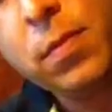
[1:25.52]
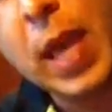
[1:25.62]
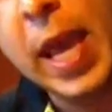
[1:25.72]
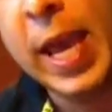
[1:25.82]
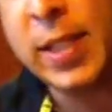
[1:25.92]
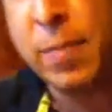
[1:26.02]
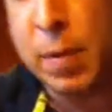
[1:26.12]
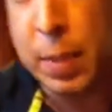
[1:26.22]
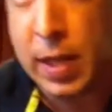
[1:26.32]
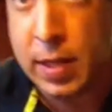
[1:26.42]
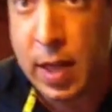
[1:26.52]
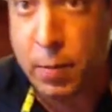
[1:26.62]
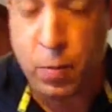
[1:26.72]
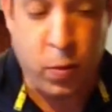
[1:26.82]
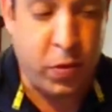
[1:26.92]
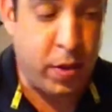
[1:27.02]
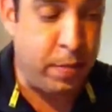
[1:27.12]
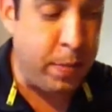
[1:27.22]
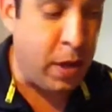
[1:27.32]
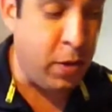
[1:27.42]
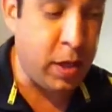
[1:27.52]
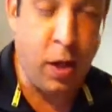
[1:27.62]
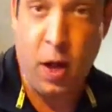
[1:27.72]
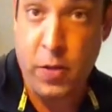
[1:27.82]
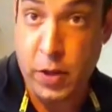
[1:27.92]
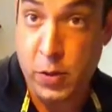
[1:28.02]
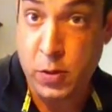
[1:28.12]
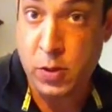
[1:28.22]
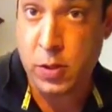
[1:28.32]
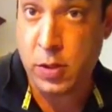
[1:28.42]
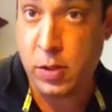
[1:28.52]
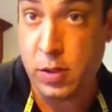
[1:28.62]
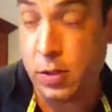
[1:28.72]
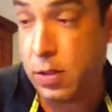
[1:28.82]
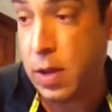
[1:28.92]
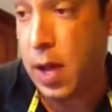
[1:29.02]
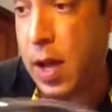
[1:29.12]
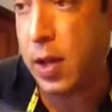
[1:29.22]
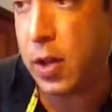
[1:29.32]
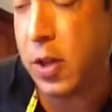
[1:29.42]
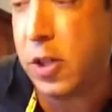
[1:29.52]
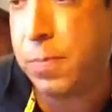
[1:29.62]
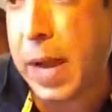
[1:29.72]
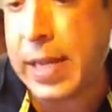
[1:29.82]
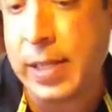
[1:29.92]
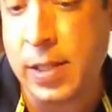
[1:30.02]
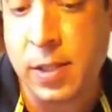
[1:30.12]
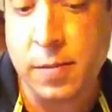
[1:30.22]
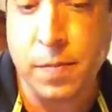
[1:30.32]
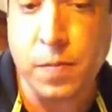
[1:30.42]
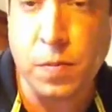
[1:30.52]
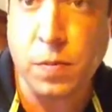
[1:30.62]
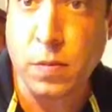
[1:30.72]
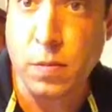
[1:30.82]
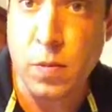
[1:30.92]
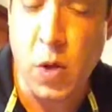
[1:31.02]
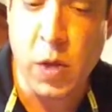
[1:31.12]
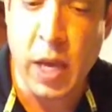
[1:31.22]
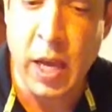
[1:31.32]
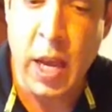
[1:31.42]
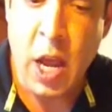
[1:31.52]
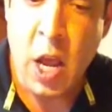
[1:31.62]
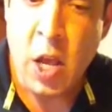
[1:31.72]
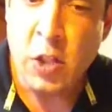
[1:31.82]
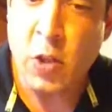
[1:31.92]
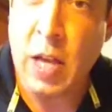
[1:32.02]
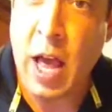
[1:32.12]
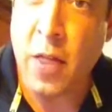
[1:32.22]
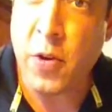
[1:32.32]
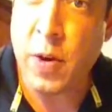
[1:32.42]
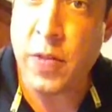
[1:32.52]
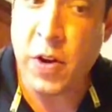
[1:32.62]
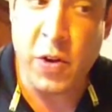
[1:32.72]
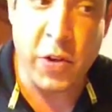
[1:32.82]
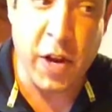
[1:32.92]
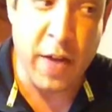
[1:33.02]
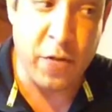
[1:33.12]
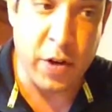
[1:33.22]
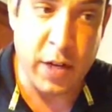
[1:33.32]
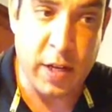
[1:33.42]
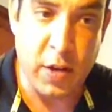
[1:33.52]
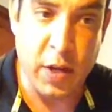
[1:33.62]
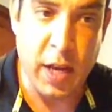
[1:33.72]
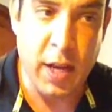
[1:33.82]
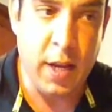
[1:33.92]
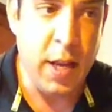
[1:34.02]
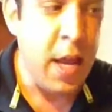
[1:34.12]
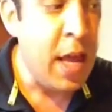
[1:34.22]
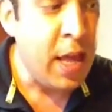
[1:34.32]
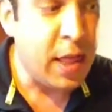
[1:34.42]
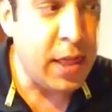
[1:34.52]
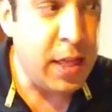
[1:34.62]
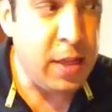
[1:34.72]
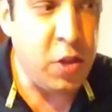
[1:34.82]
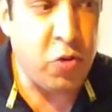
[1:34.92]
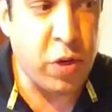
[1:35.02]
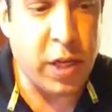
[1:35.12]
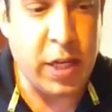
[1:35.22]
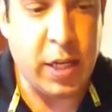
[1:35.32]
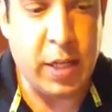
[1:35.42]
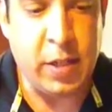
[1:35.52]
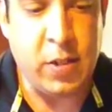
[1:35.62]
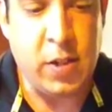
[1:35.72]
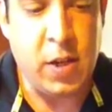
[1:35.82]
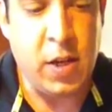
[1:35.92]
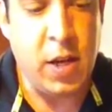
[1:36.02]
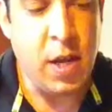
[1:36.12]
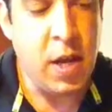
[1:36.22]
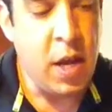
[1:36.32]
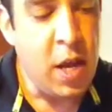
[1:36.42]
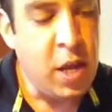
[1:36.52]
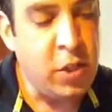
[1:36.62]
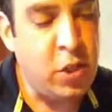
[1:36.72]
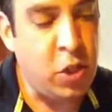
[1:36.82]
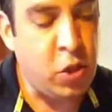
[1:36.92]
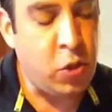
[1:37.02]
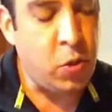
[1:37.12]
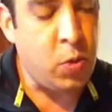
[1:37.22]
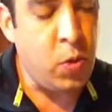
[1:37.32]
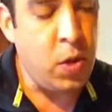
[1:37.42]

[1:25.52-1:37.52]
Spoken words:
Eggs have been beaten up with the milk and all those good spices, okay? So now they're in there, they're covering it, okay? Then the trick is to